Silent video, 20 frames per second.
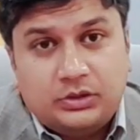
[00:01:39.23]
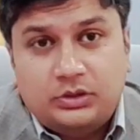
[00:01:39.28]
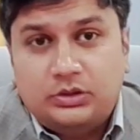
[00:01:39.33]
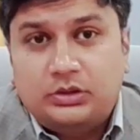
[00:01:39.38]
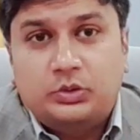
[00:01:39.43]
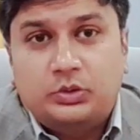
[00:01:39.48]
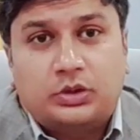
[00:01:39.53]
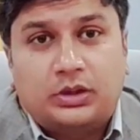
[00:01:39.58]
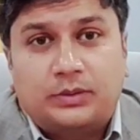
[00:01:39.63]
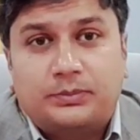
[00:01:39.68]

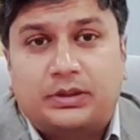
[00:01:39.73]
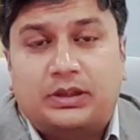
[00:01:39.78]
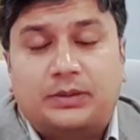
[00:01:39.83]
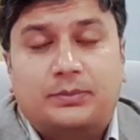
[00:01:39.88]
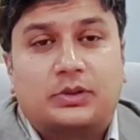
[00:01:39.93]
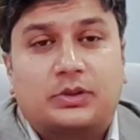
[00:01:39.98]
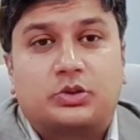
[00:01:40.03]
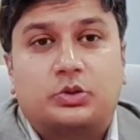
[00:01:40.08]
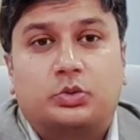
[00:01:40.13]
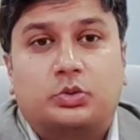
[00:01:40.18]
You can pretty
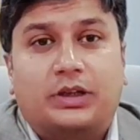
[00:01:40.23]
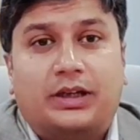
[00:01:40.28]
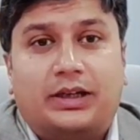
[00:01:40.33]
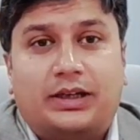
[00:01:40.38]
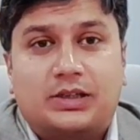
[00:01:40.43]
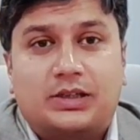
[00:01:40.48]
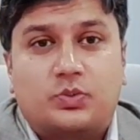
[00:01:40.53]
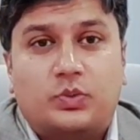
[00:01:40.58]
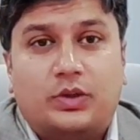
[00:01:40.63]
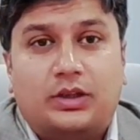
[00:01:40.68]
much do that
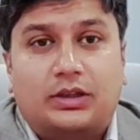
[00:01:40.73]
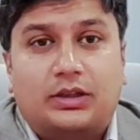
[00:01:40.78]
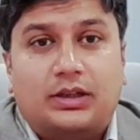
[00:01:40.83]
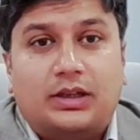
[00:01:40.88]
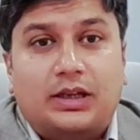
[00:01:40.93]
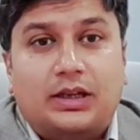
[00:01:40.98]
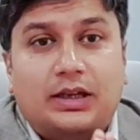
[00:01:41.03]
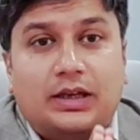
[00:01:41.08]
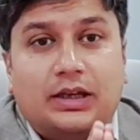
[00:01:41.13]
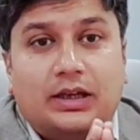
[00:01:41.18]
as well.
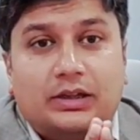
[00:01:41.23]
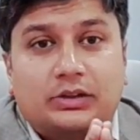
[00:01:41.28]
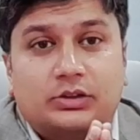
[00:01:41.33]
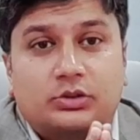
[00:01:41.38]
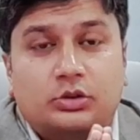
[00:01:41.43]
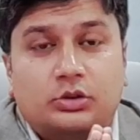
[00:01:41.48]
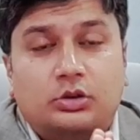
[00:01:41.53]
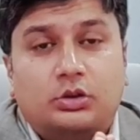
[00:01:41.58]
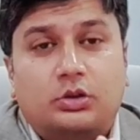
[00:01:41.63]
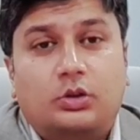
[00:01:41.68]

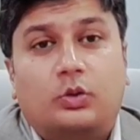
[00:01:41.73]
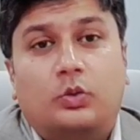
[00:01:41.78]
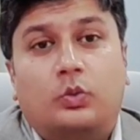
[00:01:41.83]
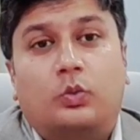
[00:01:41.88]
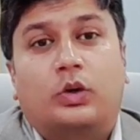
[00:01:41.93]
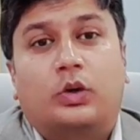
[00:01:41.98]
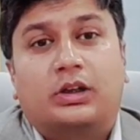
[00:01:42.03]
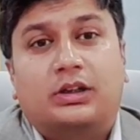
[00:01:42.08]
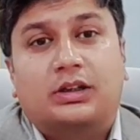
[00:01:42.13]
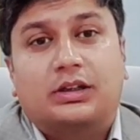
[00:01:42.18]
So
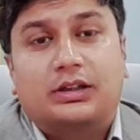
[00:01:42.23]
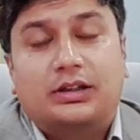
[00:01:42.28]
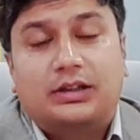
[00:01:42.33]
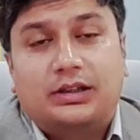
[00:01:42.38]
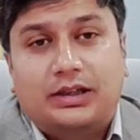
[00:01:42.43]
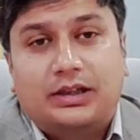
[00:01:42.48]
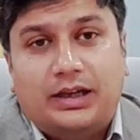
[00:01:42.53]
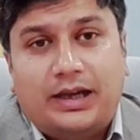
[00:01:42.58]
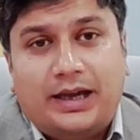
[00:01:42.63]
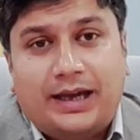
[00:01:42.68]
what
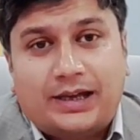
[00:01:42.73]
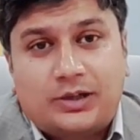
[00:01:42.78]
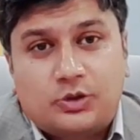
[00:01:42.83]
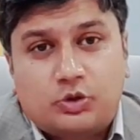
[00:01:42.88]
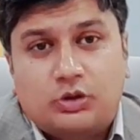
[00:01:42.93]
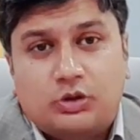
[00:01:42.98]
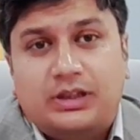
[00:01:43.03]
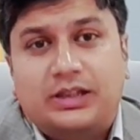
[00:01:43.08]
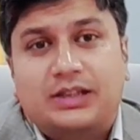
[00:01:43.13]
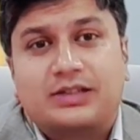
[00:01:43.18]

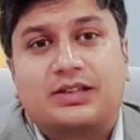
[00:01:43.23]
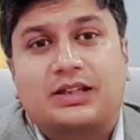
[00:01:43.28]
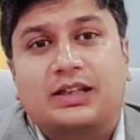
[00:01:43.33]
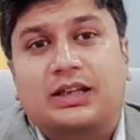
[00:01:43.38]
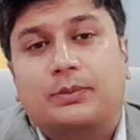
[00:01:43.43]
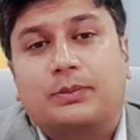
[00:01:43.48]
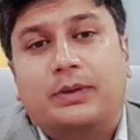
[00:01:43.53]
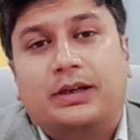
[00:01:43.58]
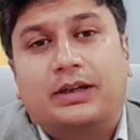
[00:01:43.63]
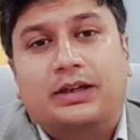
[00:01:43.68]
actually is
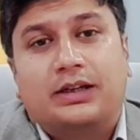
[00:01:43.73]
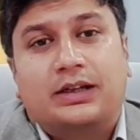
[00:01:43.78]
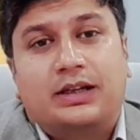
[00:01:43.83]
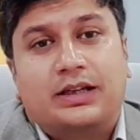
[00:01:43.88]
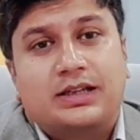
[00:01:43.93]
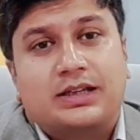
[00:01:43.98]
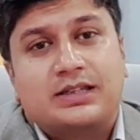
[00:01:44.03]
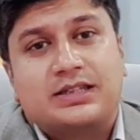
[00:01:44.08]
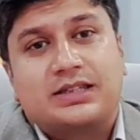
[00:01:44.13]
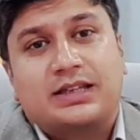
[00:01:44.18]
recommended
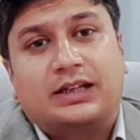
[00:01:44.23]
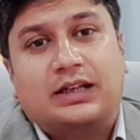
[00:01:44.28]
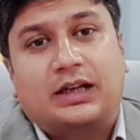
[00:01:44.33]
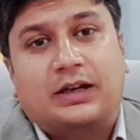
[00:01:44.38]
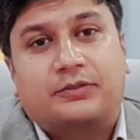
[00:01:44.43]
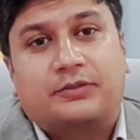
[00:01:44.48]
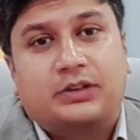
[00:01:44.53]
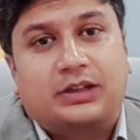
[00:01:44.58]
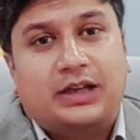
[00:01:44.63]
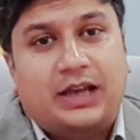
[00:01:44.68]
is that
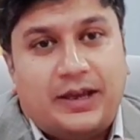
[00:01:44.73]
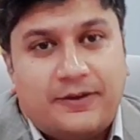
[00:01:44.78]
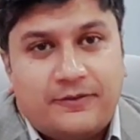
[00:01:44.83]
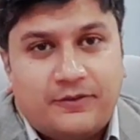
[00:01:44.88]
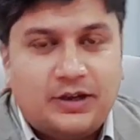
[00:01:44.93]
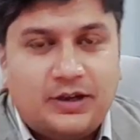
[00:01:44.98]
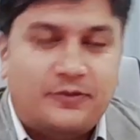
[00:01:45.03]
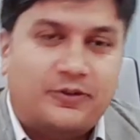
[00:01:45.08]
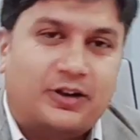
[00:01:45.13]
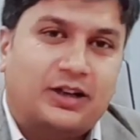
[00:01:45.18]
after
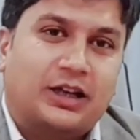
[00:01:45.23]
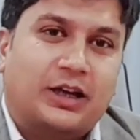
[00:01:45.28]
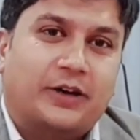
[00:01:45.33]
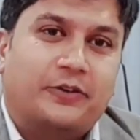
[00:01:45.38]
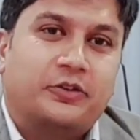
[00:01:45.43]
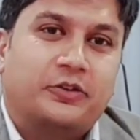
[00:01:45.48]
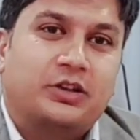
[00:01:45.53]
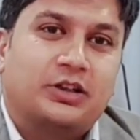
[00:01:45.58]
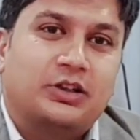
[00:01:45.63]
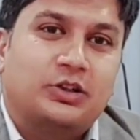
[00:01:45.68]
every 1
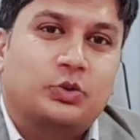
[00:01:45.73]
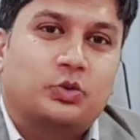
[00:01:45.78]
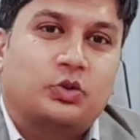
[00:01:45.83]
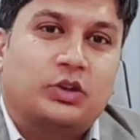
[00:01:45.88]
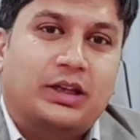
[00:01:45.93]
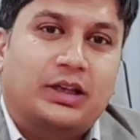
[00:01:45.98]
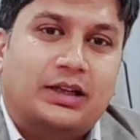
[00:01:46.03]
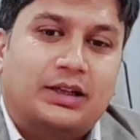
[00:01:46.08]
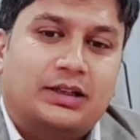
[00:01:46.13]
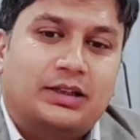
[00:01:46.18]
hour, you
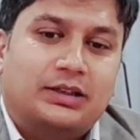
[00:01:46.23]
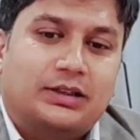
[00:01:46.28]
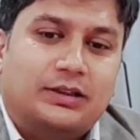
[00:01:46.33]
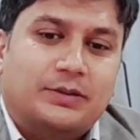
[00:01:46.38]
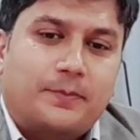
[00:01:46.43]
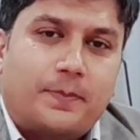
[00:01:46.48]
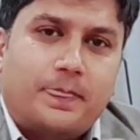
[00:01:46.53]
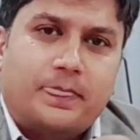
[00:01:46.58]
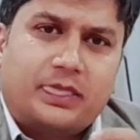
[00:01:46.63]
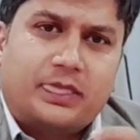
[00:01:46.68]
take
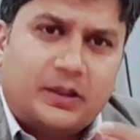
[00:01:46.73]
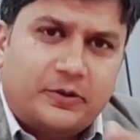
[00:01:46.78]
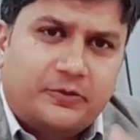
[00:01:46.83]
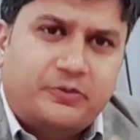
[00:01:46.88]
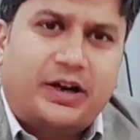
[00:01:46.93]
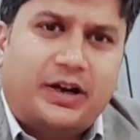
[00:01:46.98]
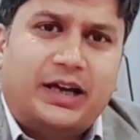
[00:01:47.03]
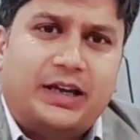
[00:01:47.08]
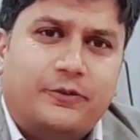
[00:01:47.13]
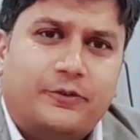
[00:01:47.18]

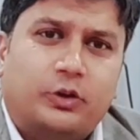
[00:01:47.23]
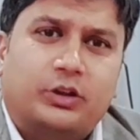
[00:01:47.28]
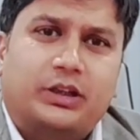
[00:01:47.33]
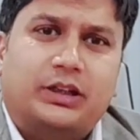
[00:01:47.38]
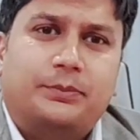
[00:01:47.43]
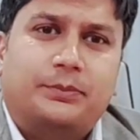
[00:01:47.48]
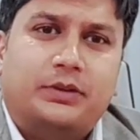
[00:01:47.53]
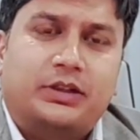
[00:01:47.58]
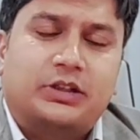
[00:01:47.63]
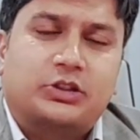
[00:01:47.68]
5 or
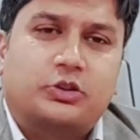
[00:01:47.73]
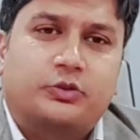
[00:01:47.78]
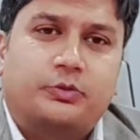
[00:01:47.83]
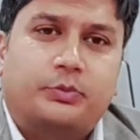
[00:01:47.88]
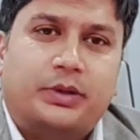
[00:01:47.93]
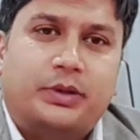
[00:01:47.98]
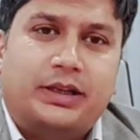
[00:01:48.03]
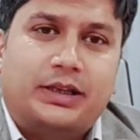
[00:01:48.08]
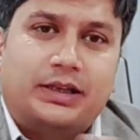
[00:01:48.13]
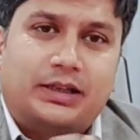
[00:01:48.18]
10 minutes of
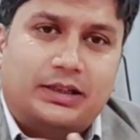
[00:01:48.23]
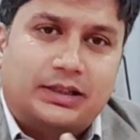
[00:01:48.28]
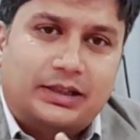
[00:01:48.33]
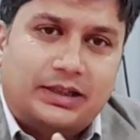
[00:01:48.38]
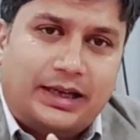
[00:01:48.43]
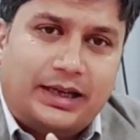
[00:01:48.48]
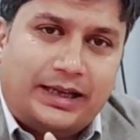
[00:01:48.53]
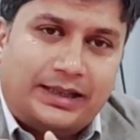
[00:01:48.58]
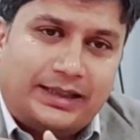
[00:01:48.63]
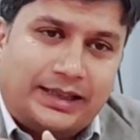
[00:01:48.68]
break.
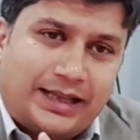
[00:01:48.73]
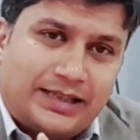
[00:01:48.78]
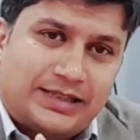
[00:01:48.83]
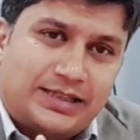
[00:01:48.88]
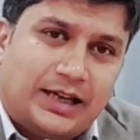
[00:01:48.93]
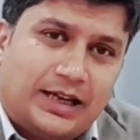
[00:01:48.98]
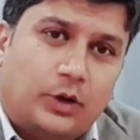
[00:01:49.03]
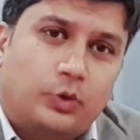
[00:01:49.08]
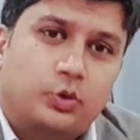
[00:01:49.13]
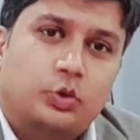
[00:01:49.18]
And that's
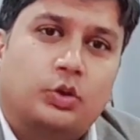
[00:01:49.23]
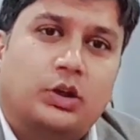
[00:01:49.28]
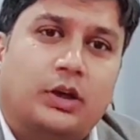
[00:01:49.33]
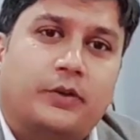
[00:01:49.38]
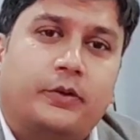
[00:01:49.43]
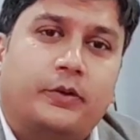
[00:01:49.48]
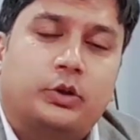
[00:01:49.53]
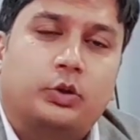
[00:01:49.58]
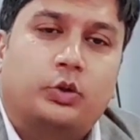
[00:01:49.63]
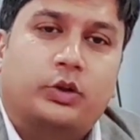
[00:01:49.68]
how you
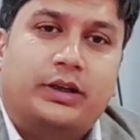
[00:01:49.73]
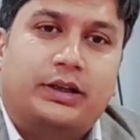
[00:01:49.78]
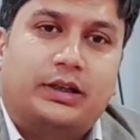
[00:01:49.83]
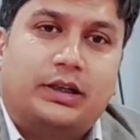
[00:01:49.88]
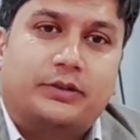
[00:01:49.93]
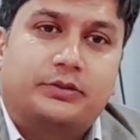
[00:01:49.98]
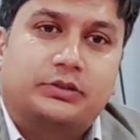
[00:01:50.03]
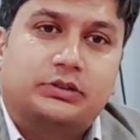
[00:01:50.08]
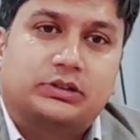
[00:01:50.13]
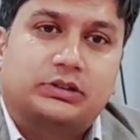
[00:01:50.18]
cover your 8
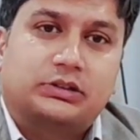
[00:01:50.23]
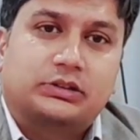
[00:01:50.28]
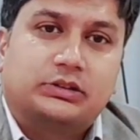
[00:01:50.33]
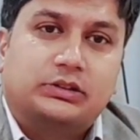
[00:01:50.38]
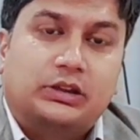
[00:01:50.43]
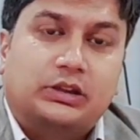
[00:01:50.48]
hours.